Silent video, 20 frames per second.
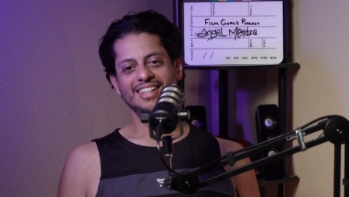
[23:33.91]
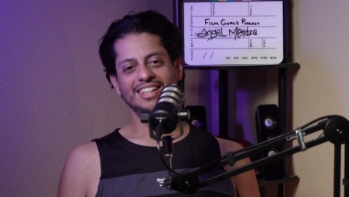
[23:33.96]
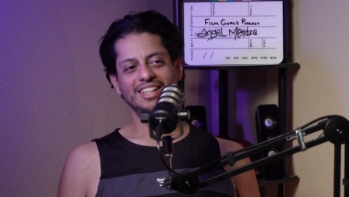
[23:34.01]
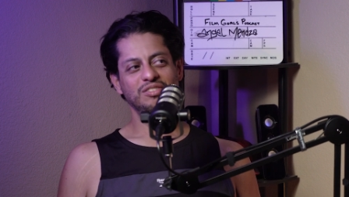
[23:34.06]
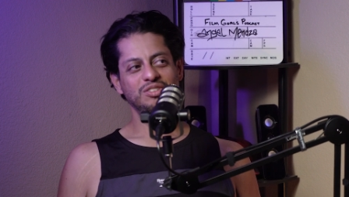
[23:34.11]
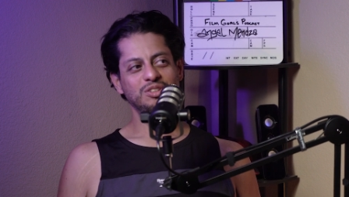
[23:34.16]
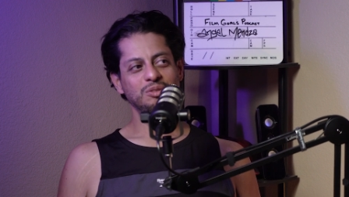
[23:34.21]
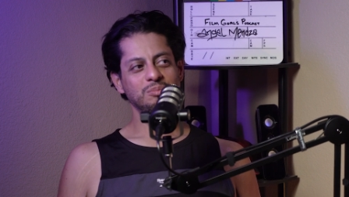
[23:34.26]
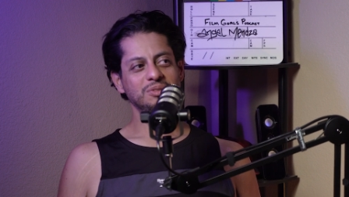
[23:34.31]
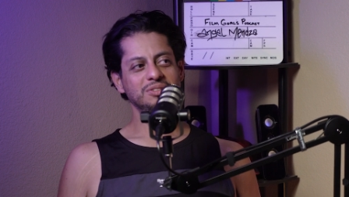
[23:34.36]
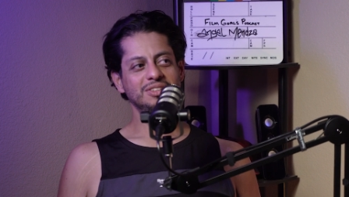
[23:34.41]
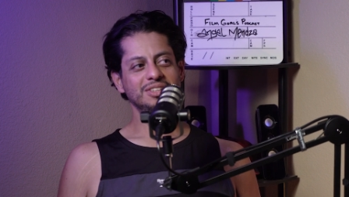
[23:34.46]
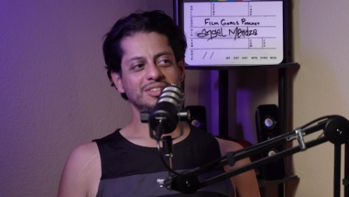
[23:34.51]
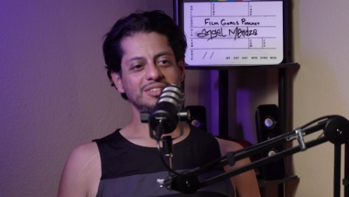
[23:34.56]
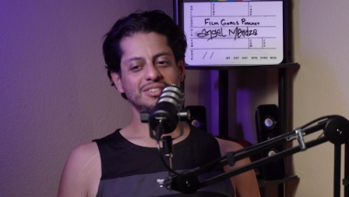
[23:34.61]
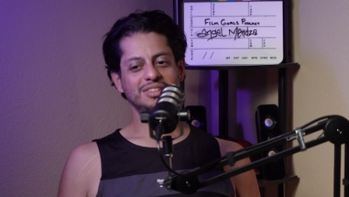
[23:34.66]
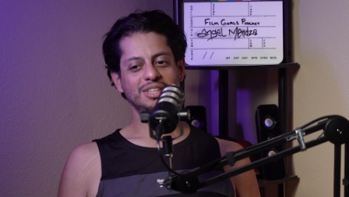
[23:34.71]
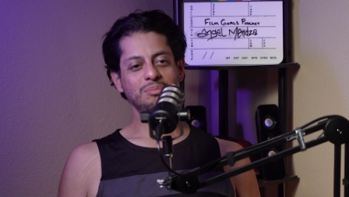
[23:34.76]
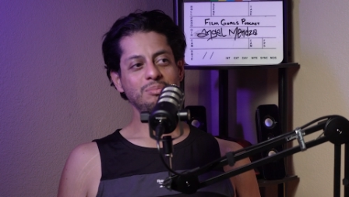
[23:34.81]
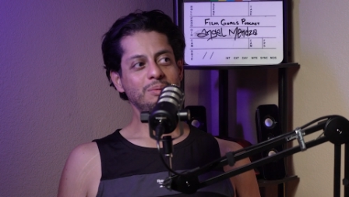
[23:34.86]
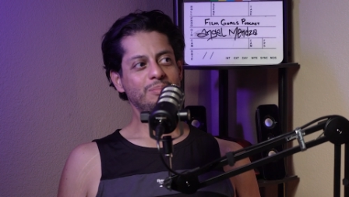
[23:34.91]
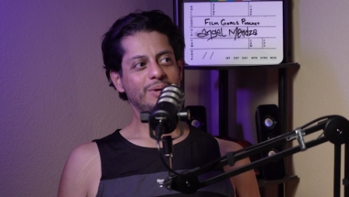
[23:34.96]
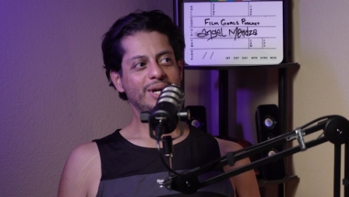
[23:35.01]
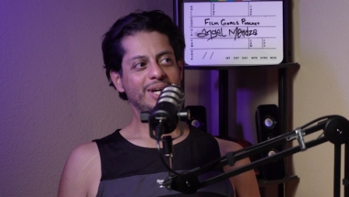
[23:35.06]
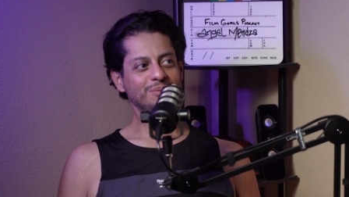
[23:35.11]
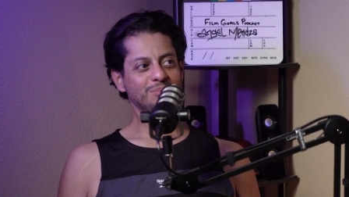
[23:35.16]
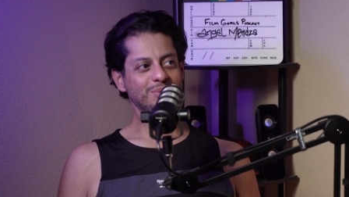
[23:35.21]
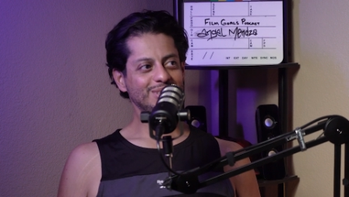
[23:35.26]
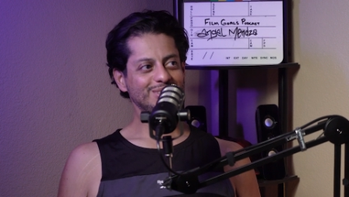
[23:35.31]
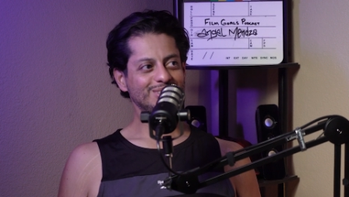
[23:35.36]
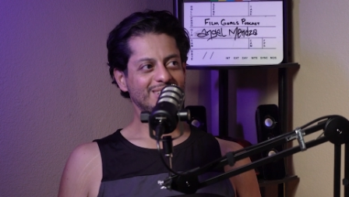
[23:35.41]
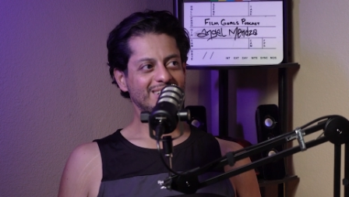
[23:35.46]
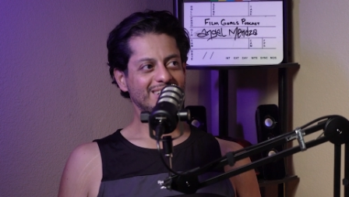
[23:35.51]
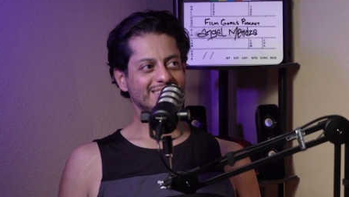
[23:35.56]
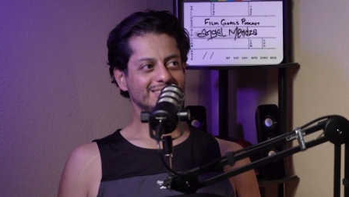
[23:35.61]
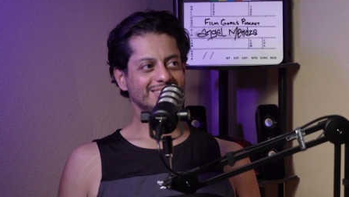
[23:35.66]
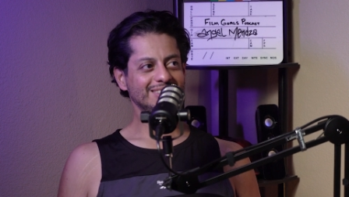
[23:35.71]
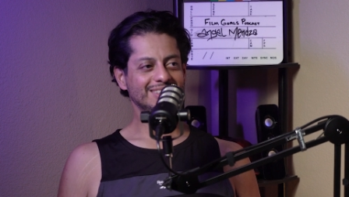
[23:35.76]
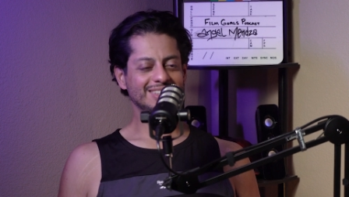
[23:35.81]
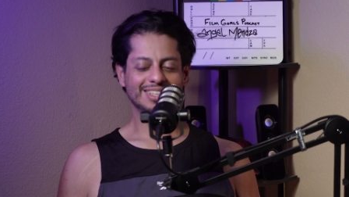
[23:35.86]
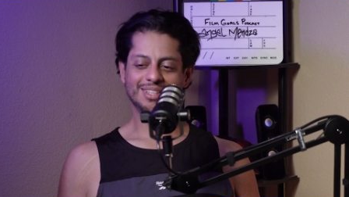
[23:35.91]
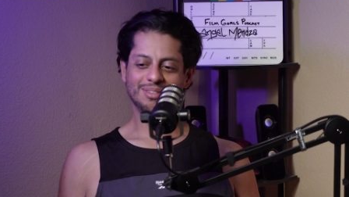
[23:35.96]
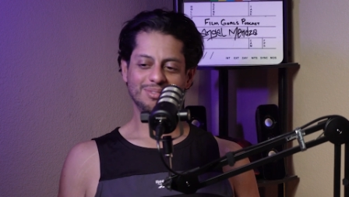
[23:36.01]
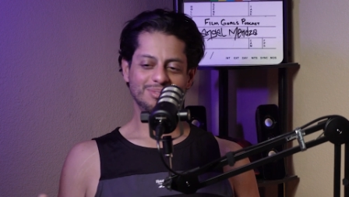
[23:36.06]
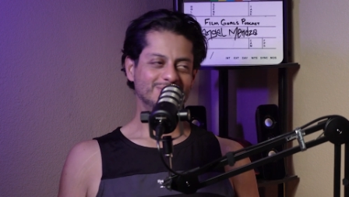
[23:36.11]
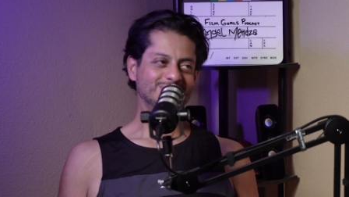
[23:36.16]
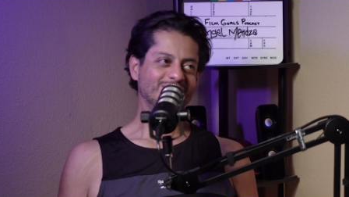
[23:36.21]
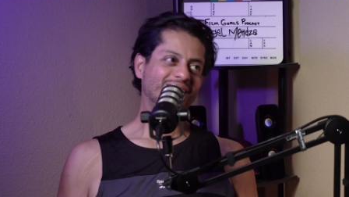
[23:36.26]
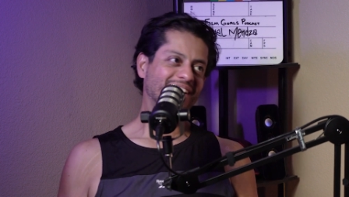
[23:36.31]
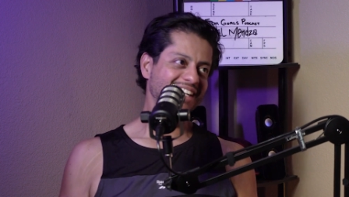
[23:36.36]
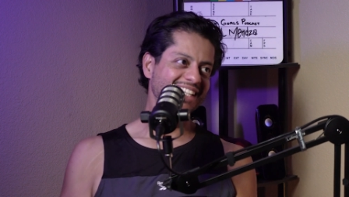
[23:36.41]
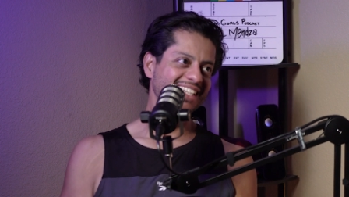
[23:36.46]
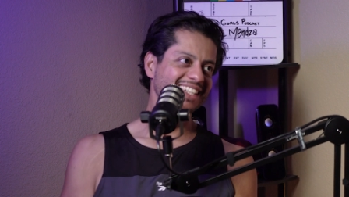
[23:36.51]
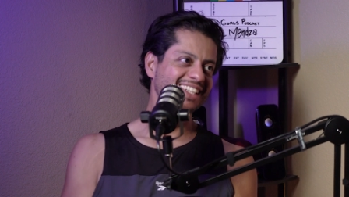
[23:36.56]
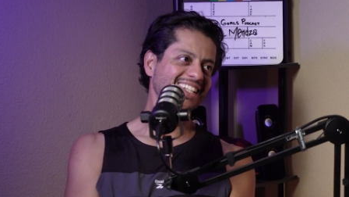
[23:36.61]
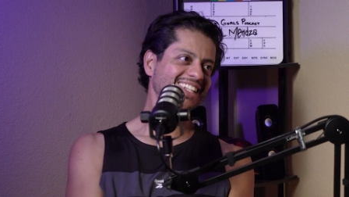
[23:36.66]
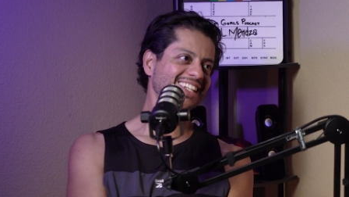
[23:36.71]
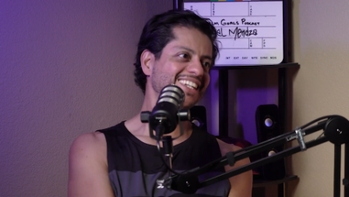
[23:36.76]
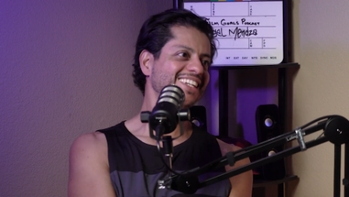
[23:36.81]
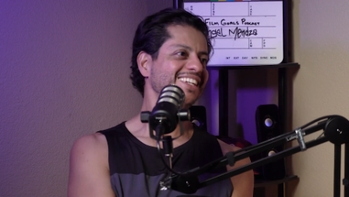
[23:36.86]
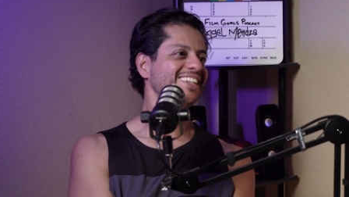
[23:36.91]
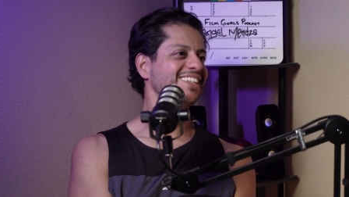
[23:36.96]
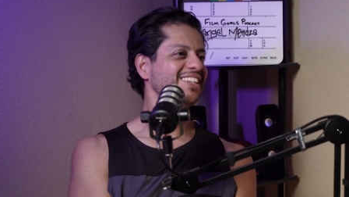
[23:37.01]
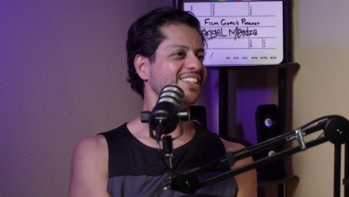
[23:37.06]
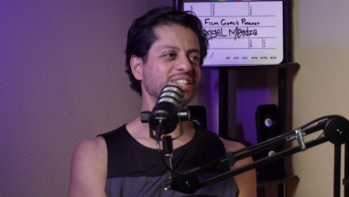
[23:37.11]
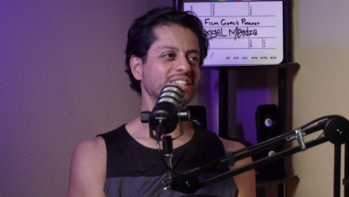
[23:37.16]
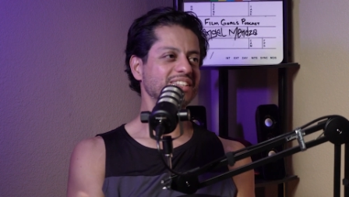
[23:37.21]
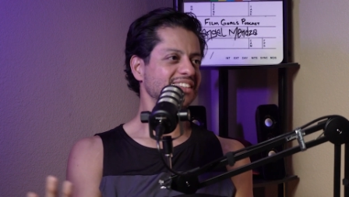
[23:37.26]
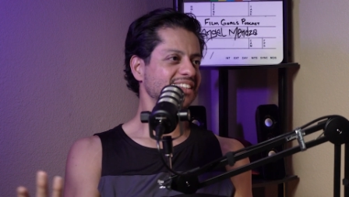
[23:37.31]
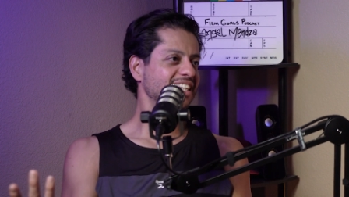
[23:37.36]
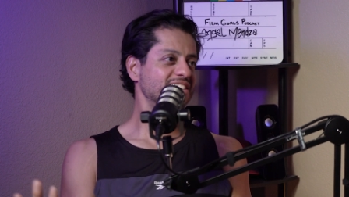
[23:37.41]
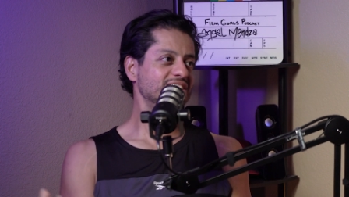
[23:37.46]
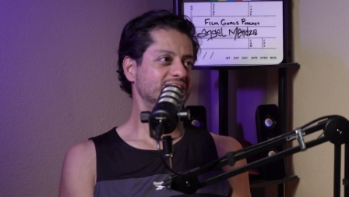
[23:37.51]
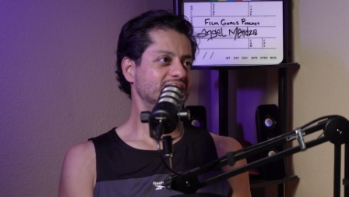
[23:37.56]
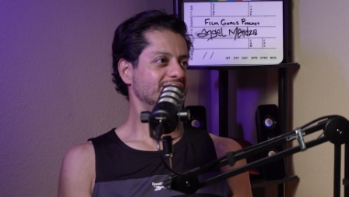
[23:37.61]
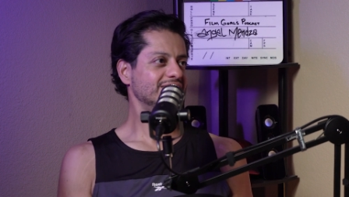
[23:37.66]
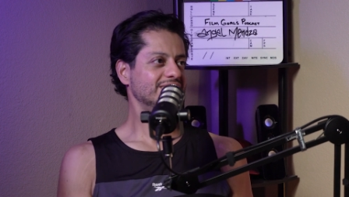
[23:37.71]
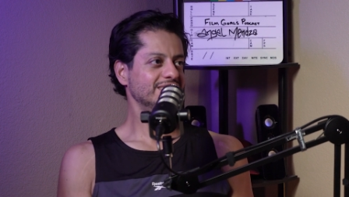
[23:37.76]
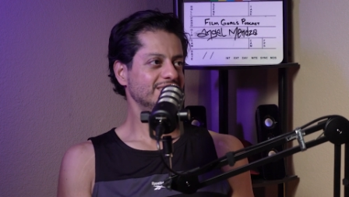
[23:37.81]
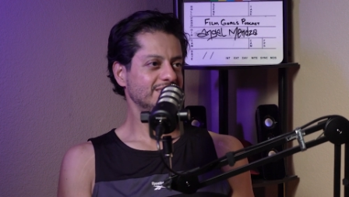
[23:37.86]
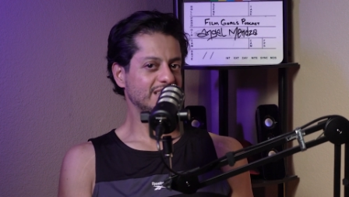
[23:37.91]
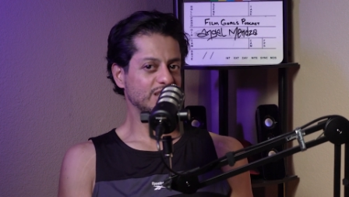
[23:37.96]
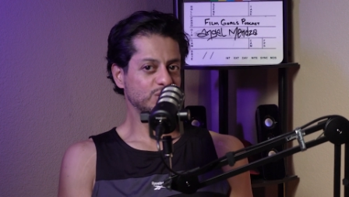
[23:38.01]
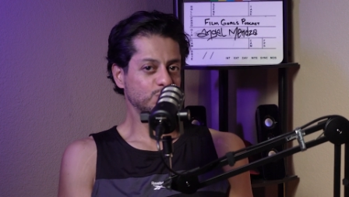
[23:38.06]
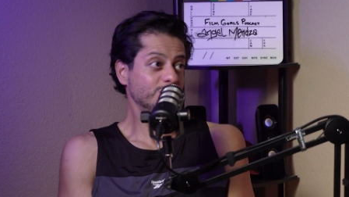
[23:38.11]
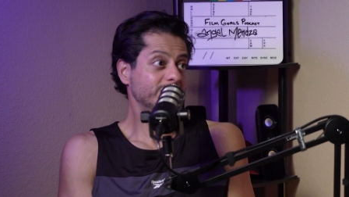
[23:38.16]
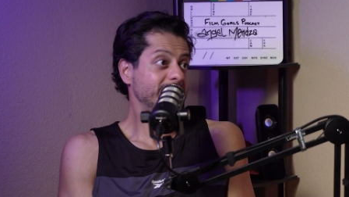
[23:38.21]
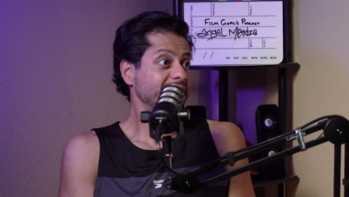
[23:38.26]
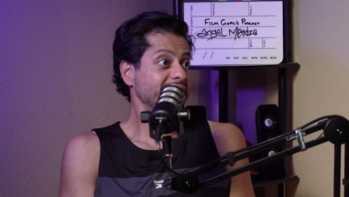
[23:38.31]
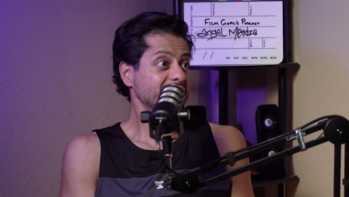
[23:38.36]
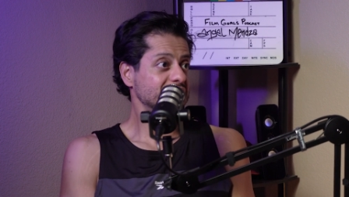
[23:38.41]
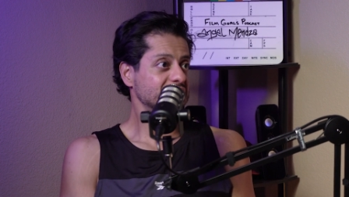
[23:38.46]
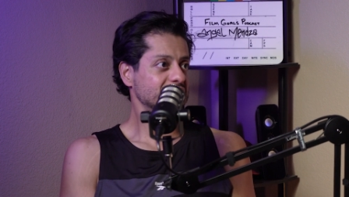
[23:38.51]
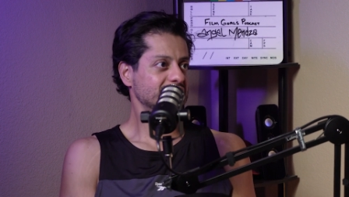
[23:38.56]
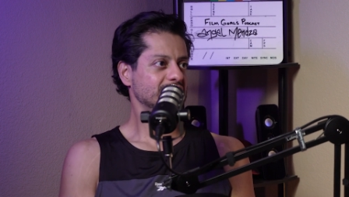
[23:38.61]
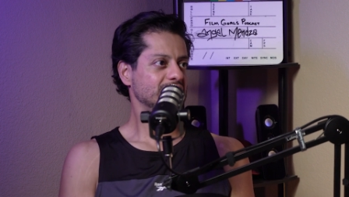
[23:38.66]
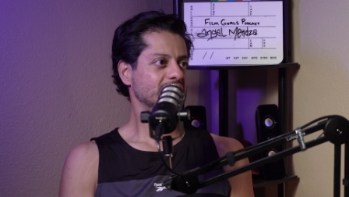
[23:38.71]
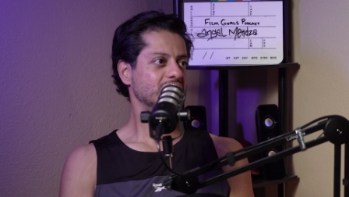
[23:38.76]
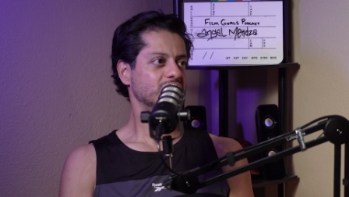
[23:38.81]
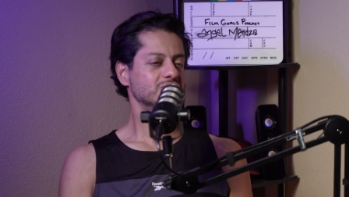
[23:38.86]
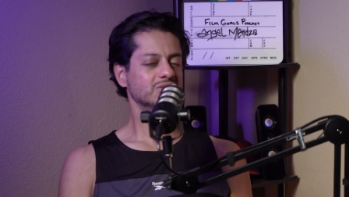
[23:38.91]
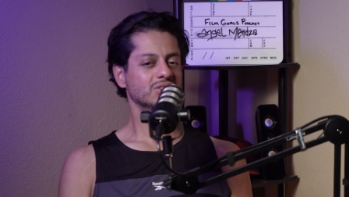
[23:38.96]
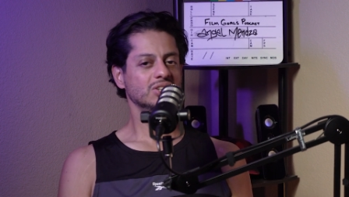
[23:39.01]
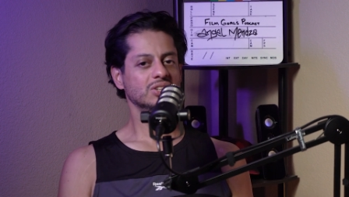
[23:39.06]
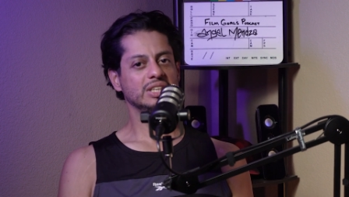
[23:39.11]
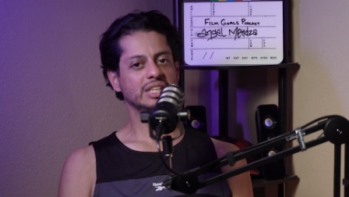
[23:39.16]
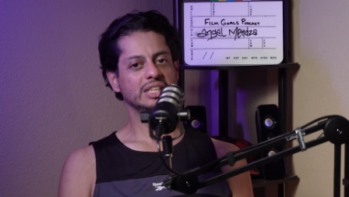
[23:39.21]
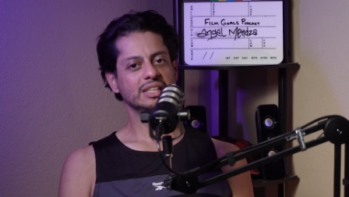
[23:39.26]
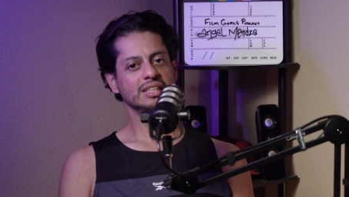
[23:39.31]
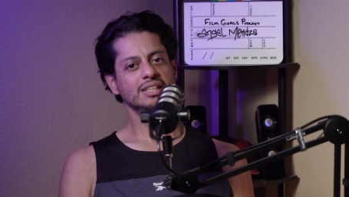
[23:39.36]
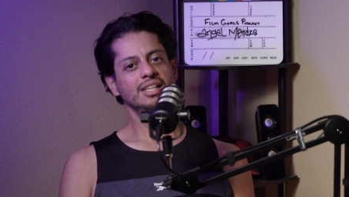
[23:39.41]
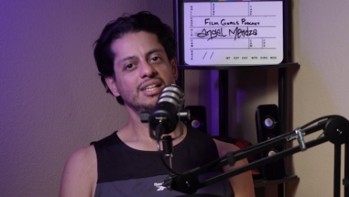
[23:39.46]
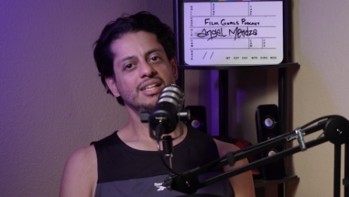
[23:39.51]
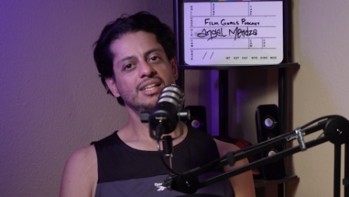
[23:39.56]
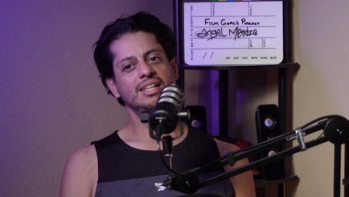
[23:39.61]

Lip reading: if someone says, "Give me back my socks," then you're like, "Sorry," like that's what it is, Yeah. So like,